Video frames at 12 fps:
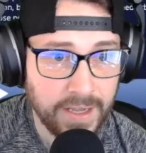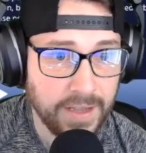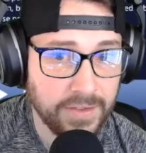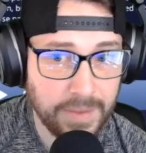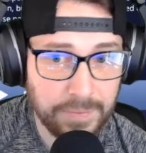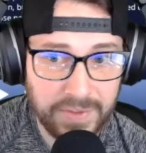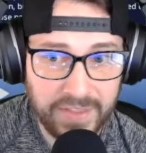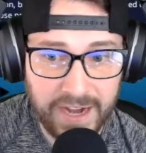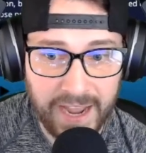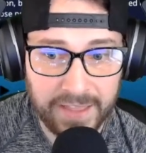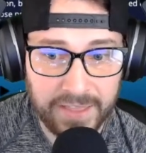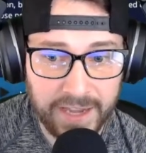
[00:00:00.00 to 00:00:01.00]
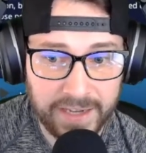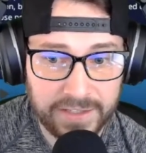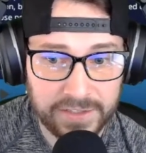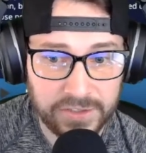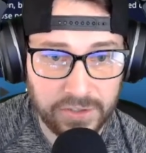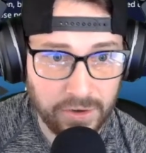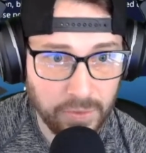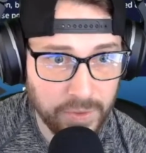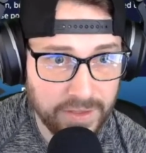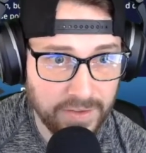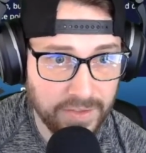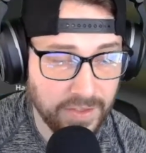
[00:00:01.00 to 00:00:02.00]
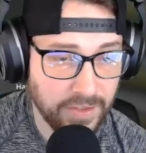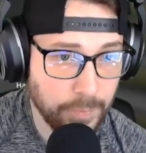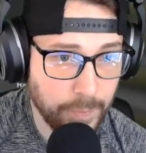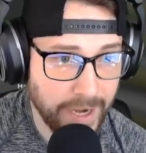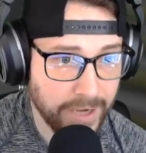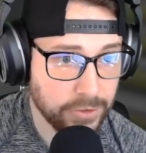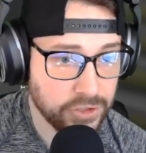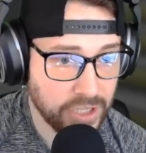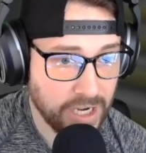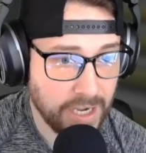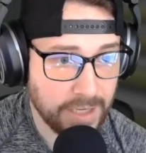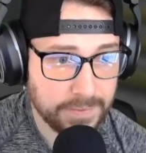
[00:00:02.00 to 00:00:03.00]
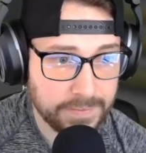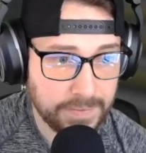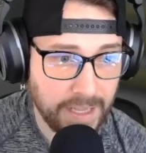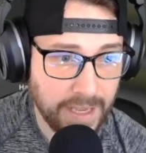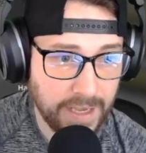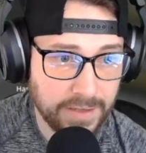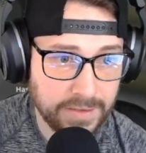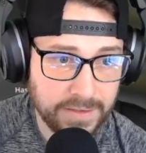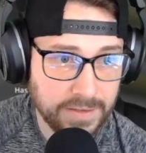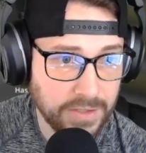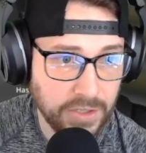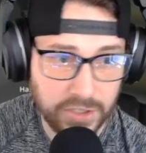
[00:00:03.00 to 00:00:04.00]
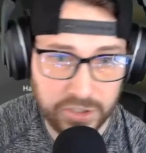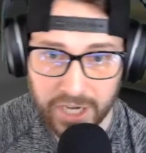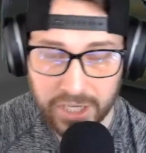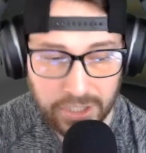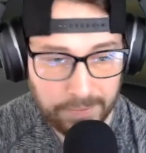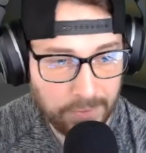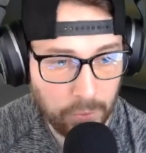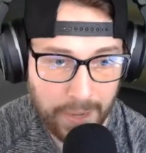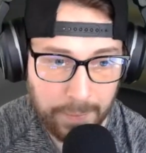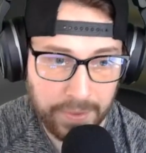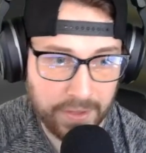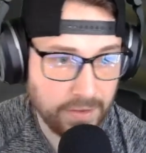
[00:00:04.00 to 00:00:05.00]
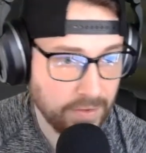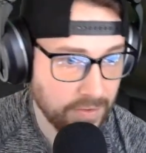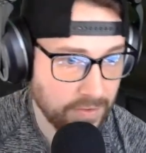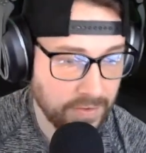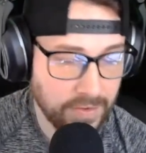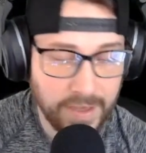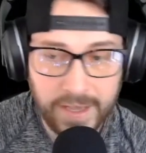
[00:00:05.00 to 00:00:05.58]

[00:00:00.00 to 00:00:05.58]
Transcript: Something that I like to start with is the spider shot, and you could change up the weapons.